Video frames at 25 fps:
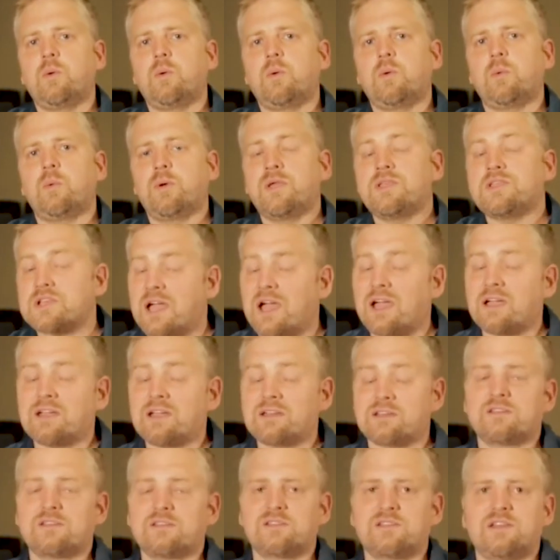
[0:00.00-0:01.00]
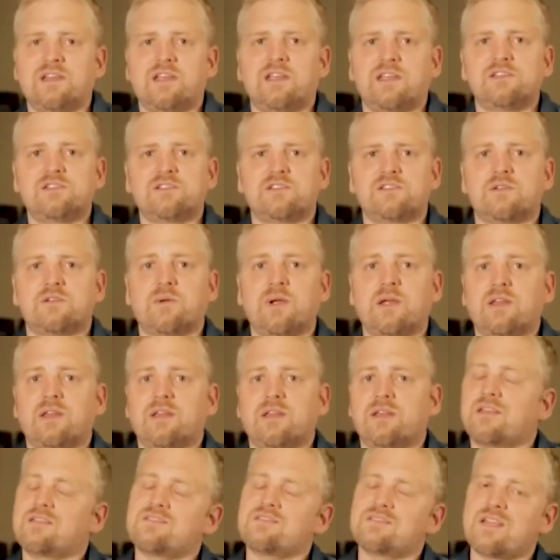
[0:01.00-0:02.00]
which act as a nation, right?
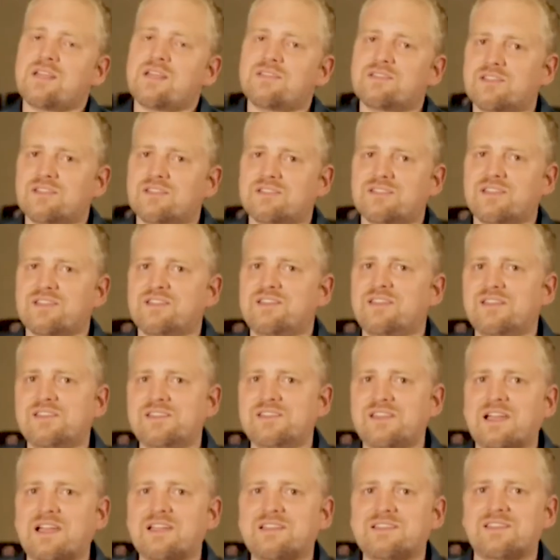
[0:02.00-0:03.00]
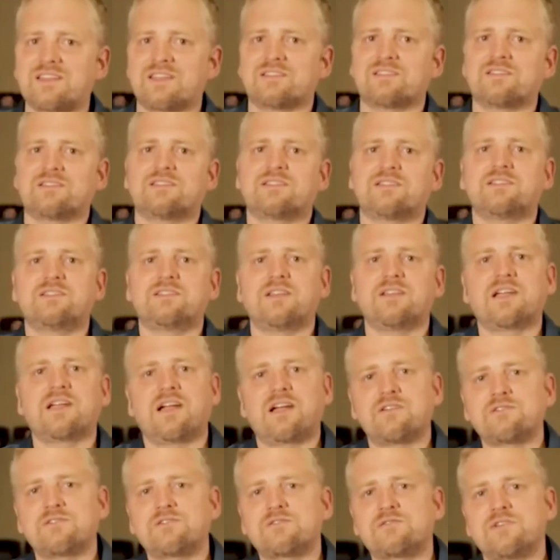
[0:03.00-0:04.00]
And that's the duck test, the
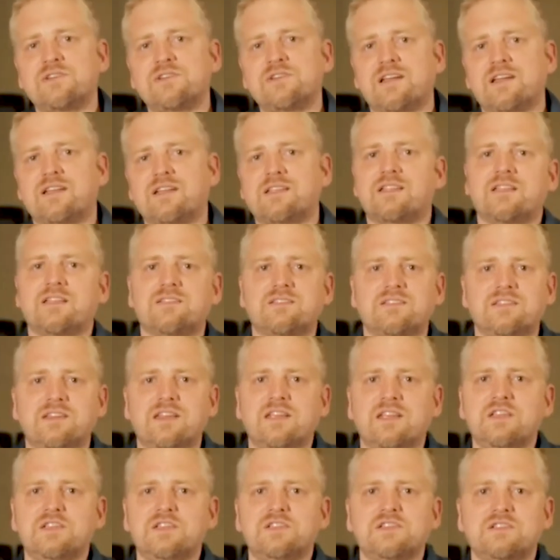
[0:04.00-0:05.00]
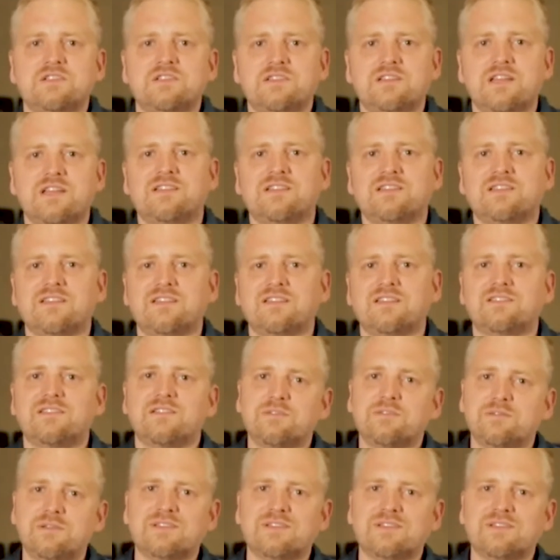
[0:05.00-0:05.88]
country duck test, the nation duck test.